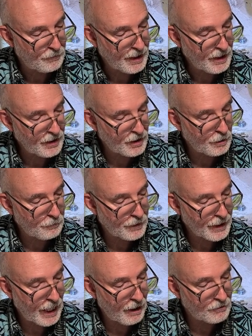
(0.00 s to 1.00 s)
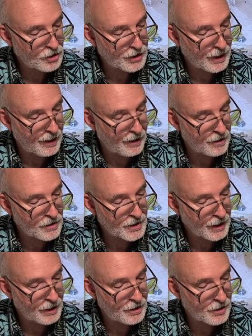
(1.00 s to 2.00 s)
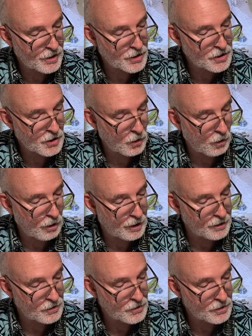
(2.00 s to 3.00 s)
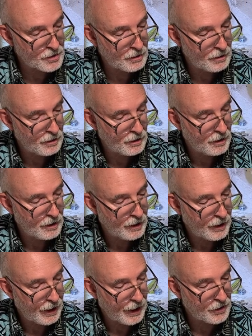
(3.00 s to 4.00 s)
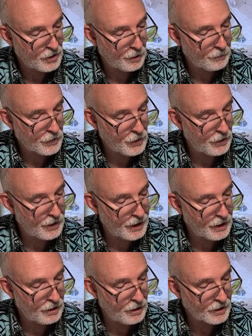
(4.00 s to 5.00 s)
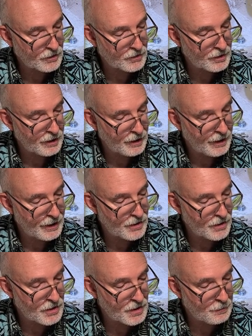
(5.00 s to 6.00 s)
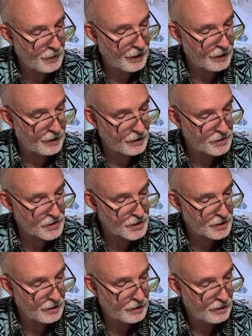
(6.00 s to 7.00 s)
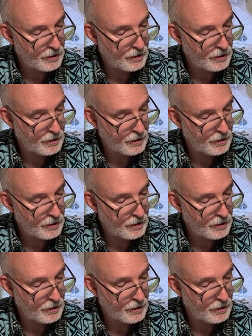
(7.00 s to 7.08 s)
Beat your plowshares into swords and your pruning hooks into spears.